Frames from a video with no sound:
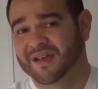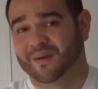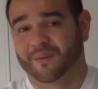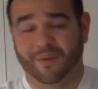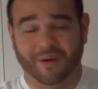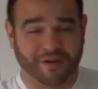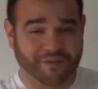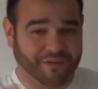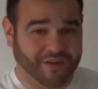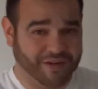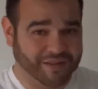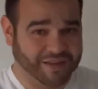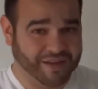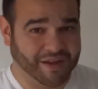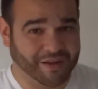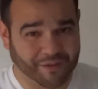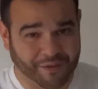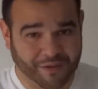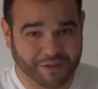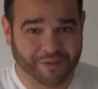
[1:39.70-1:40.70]
What if I
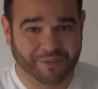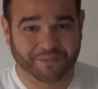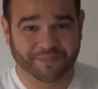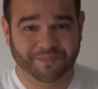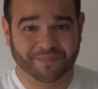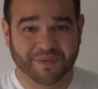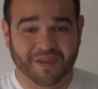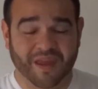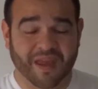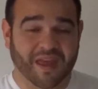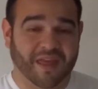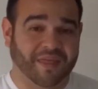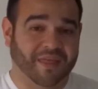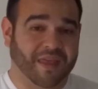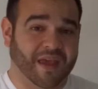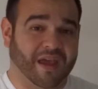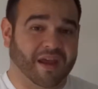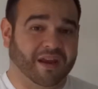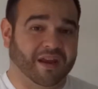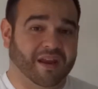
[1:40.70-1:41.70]
tell you
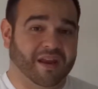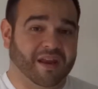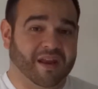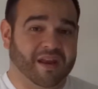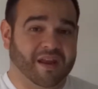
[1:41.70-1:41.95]
that